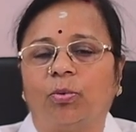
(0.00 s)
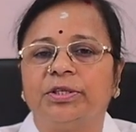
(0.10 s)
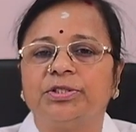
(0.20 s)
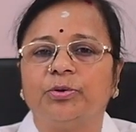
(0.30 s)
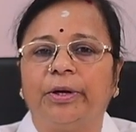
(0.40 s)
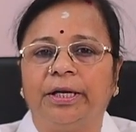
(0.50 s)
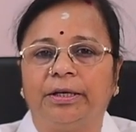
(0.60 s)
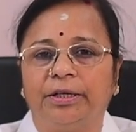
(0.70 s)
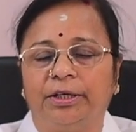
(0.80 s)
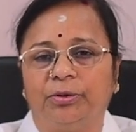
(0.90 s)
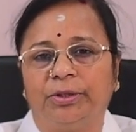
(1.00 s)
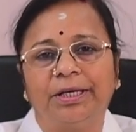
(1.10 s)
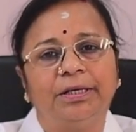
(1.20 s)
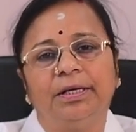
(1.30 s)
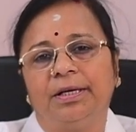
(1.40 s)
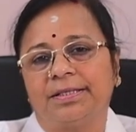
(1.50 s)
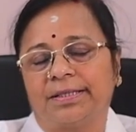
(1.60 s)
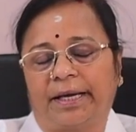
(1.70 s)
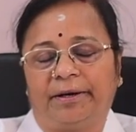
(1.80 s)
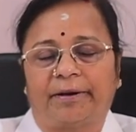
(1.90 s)
once you enter into the
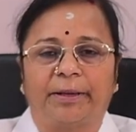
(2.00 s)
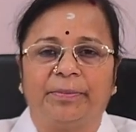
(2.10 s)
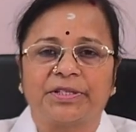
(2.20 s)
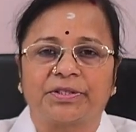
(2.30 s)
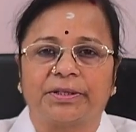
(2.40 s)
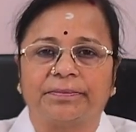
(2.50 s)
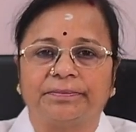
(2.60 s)
second trimester.